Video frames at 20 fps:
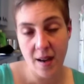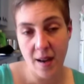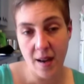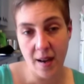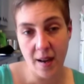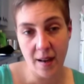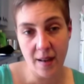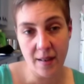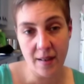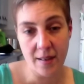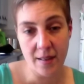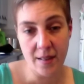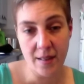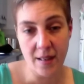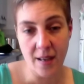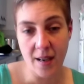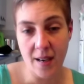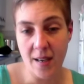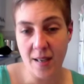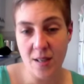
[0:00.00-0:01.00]
And
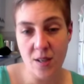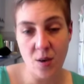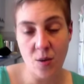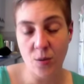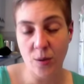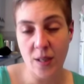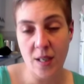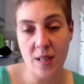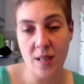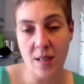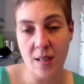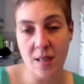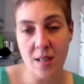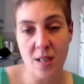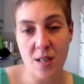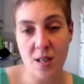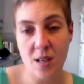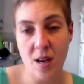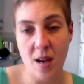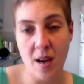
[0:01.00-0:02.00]
it's only
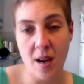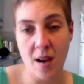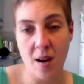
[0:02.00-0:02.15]
since